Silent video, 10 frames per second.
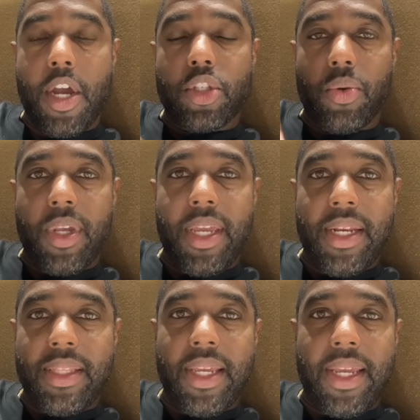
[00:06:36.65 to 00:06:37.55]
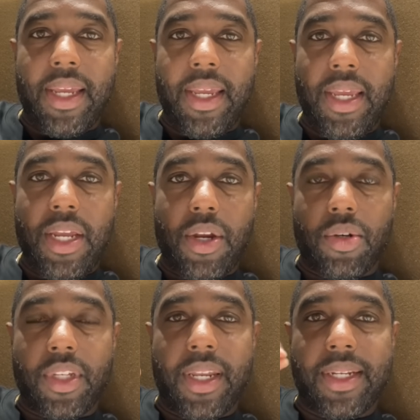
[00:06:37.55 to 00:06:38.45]
So anything it
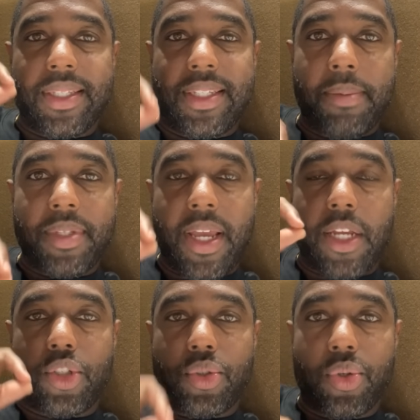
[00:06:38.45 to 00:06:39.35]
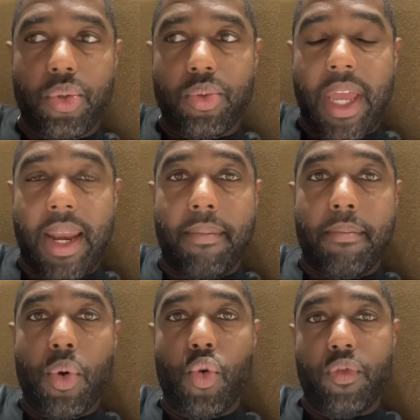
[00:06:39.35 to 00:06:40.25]
hears, it accepts it as truth and it
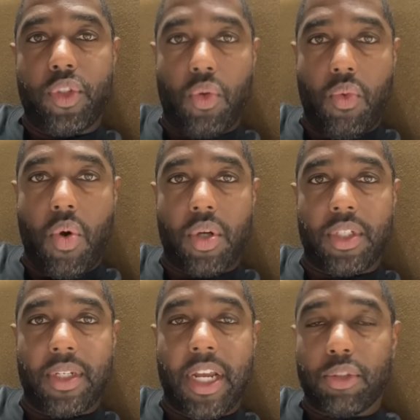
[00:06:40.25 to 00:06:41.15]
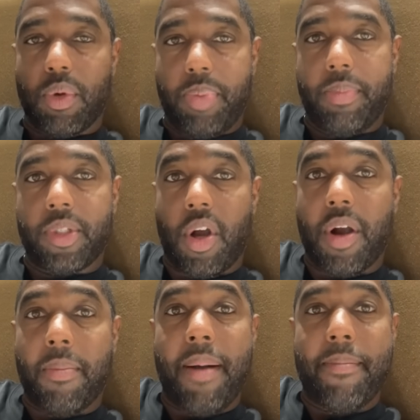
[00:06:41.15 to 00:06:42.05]
moves towards it. That's what people talk
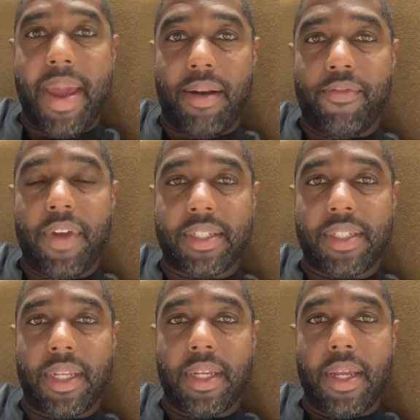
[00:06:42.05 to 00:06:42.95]
about manifesting.